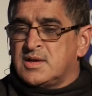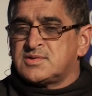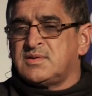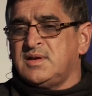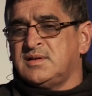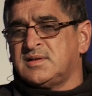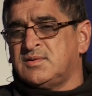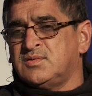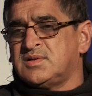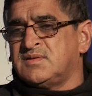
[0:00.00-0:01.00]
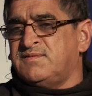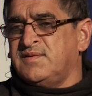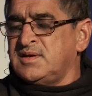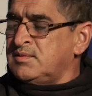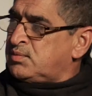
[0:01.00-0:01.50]
So the internal audit is
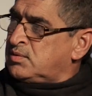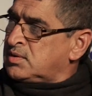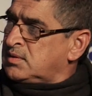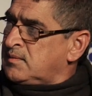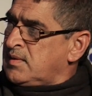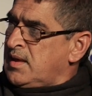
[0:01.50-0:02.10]
very important.